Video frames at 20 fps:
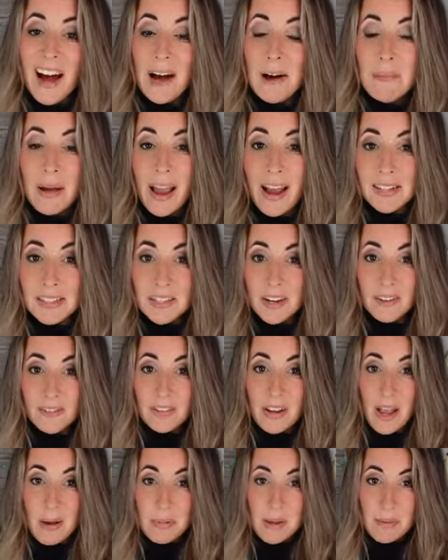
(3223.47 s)
um, ask our
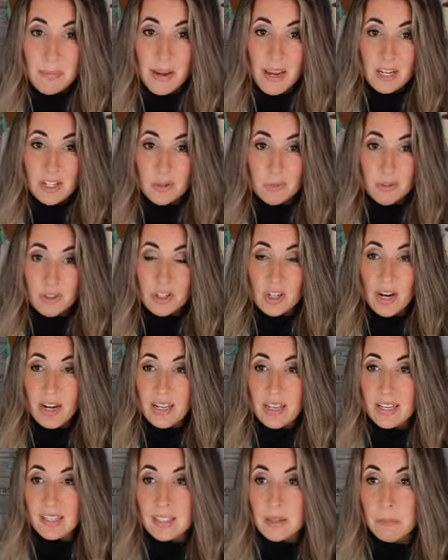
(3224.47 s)
VIP page and we'll try to
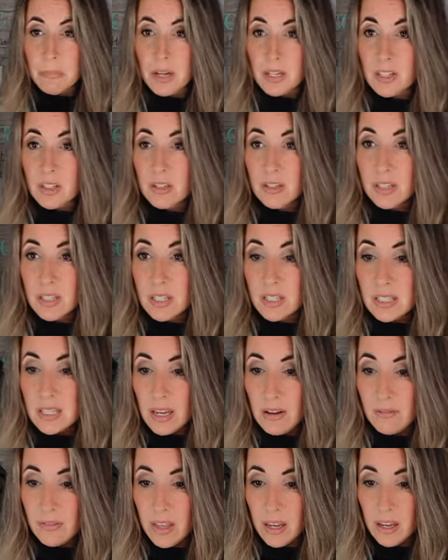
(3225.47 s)
get some pictures to see
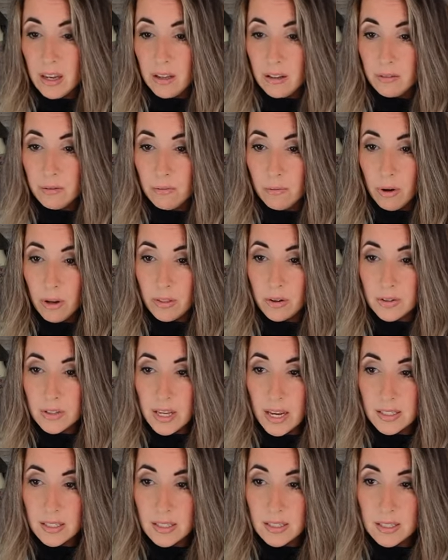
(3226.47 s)
if they can wear those
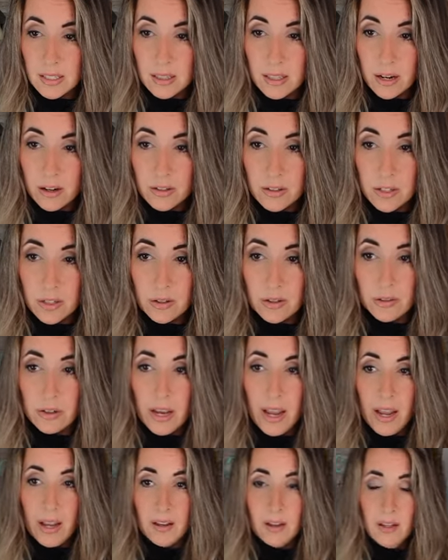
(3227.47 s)
sizes in there too.
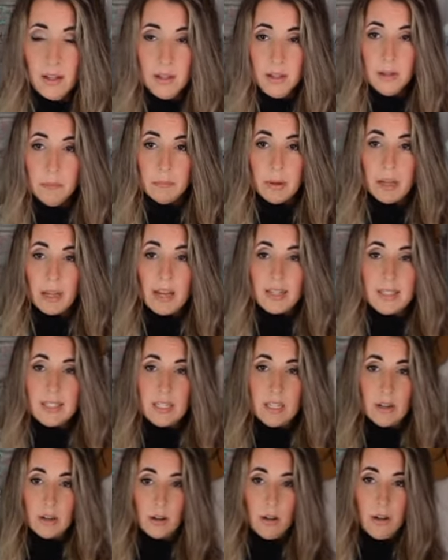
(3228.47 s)
Okay. But I see your